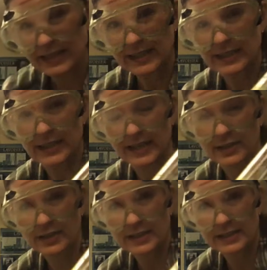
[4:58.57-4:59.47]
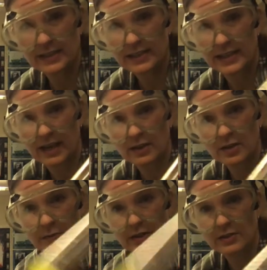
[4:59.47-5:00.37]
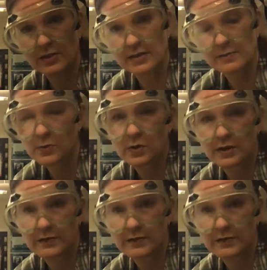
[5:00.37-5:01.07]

little lighter. It's still yellow, but it looks more